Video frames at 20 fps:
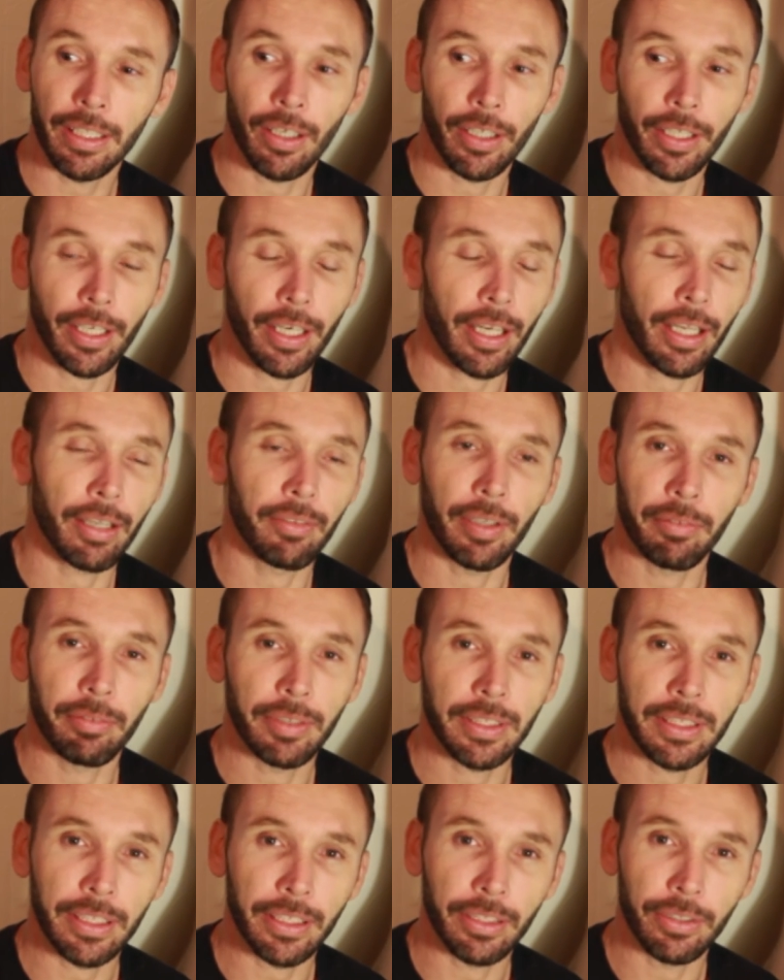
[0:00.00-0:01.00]
I don't have
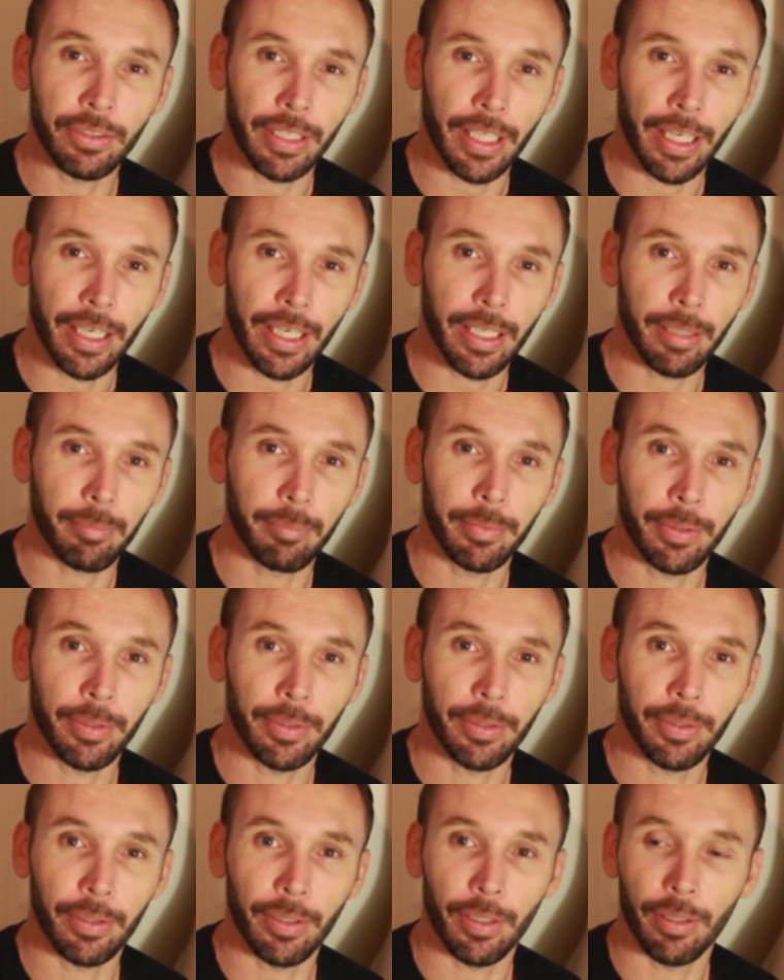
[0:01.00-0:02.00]
every single game
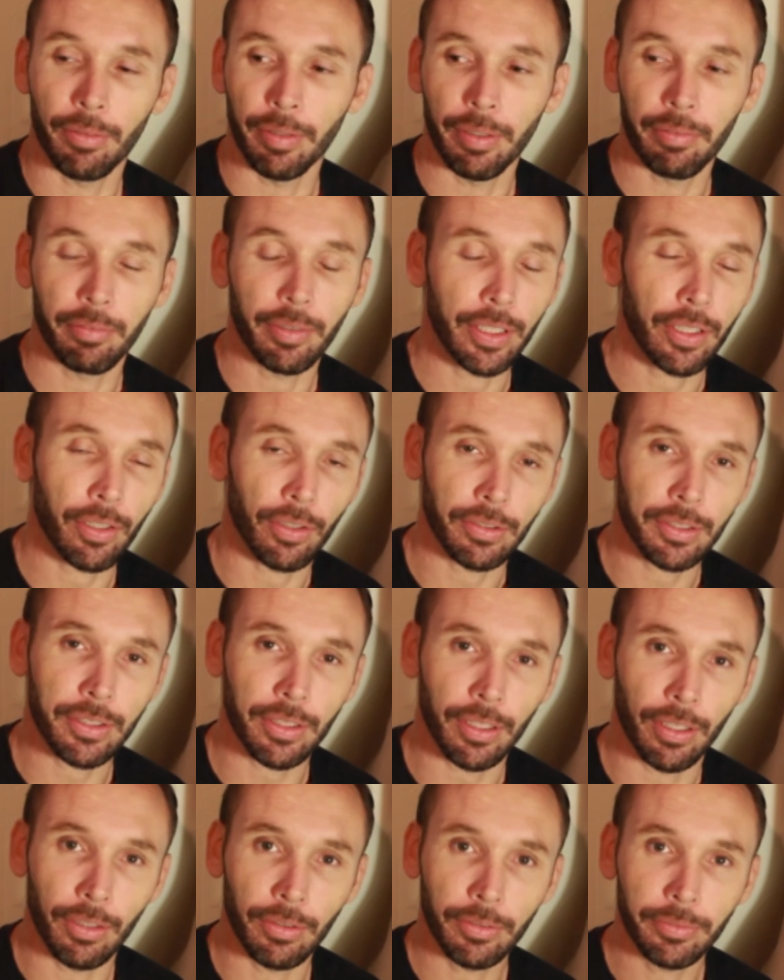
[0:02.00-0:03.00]
of every
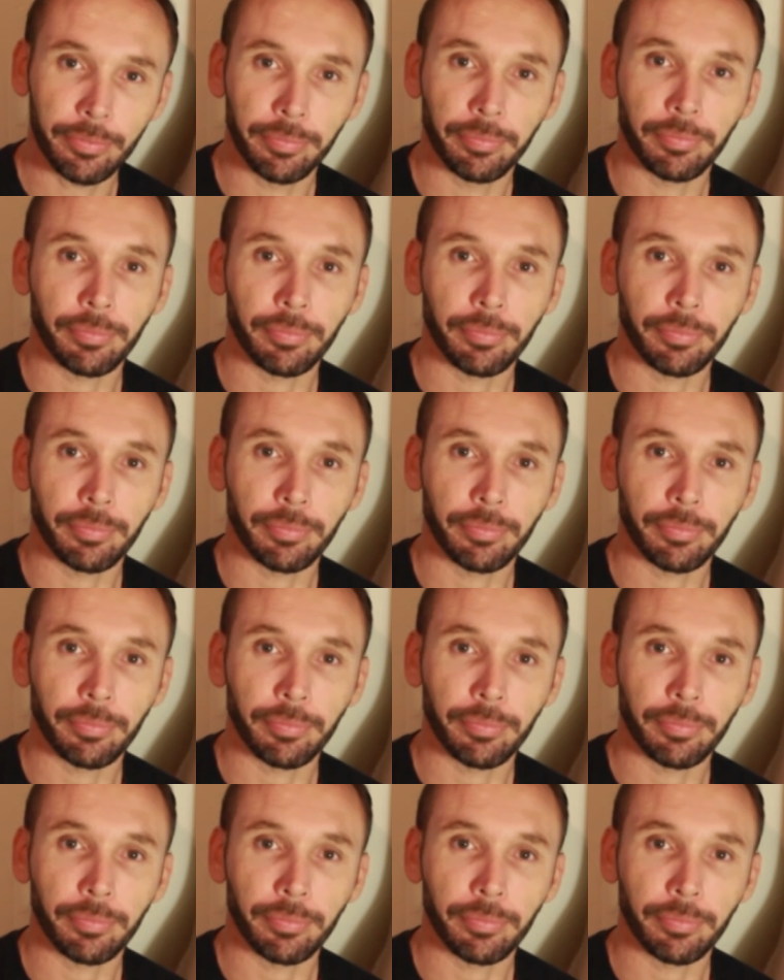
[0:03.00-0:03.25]
console.